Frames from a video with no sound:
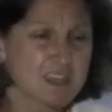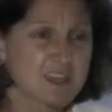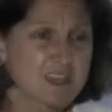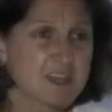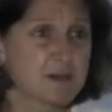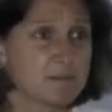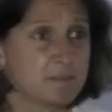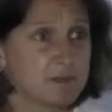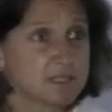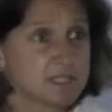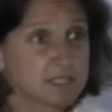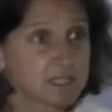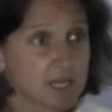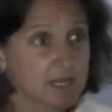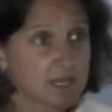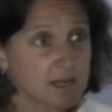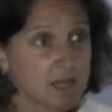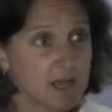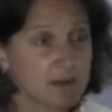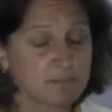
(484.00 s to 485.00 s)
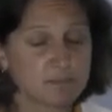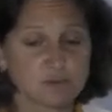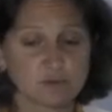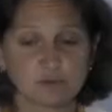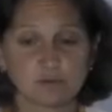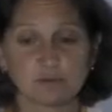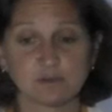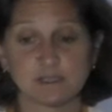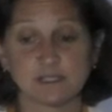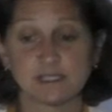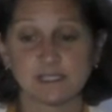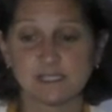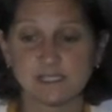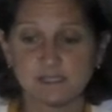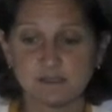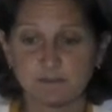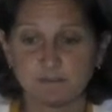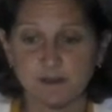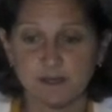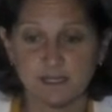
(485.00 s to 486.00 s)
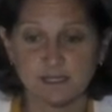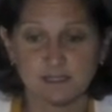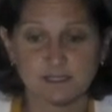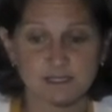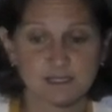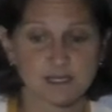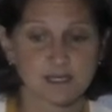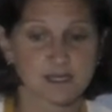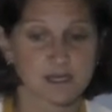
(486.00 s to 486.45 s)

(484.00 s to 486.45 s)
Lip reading: But it can help you to anticipate